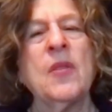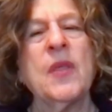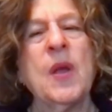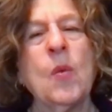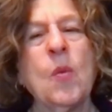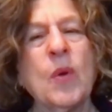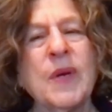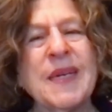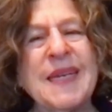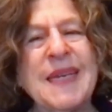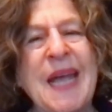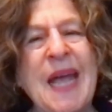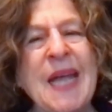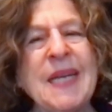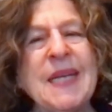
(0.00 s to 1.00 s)
they were
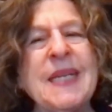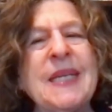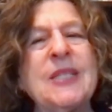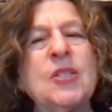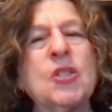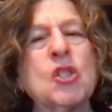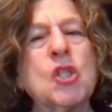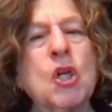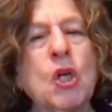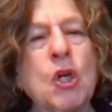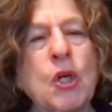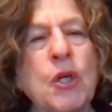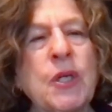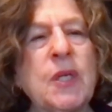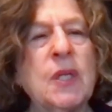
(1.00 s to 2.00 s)
not
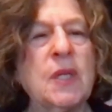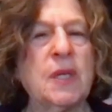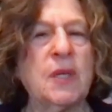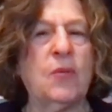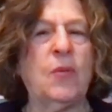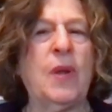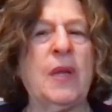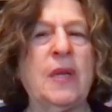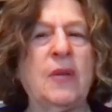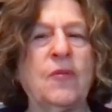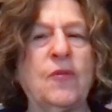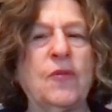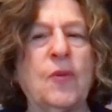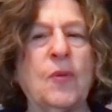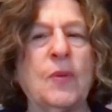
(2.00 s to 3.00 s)
internally ready
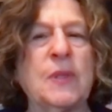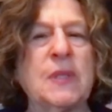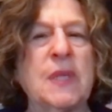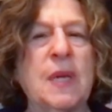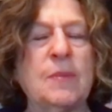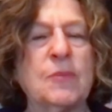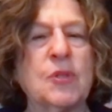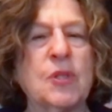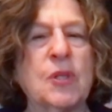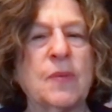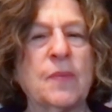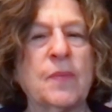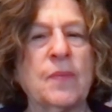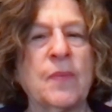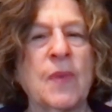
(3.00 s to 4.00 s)
for
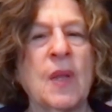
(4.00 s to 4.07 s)
redemption,